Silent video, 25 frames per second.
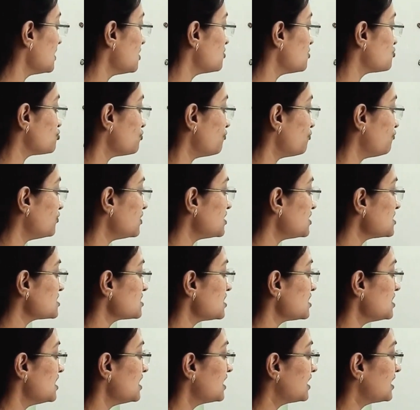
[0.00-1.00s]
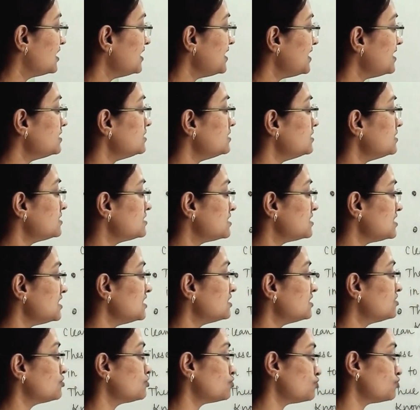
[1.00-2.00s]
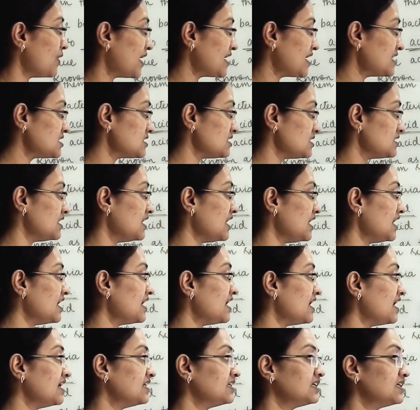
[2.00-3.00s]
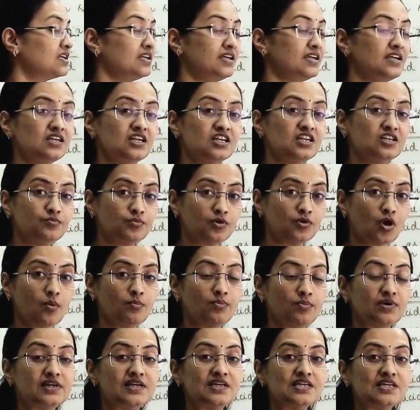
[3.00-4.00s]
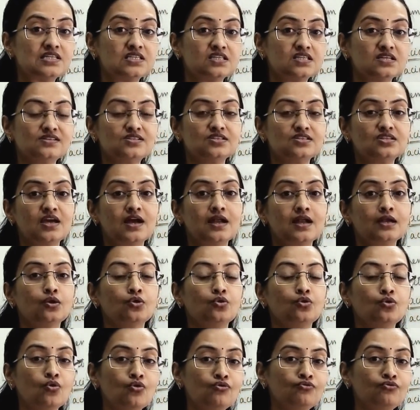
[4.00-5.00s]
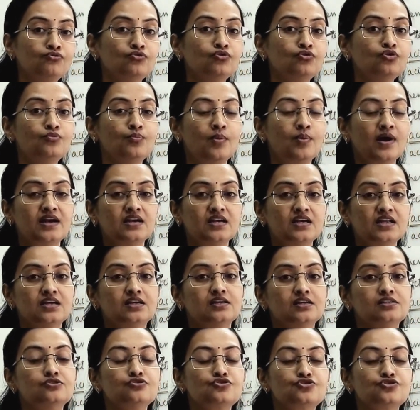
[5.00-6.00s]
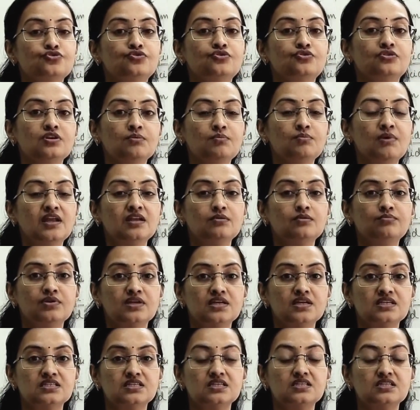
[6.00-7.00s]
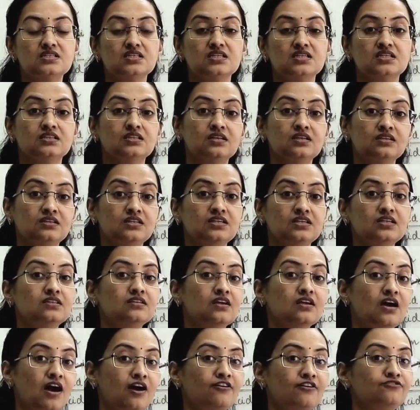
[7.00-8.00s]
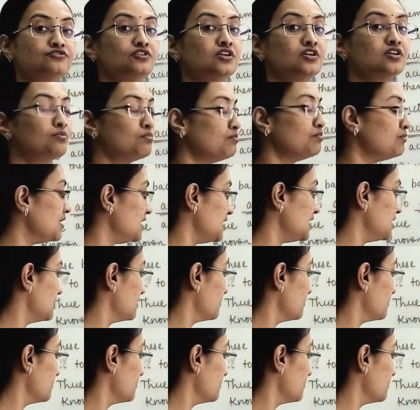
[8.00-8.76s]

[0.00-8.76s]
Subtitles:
So first, clean the teeth twice a day and clean it properly such that no food particles should remain present in the teeth after meal.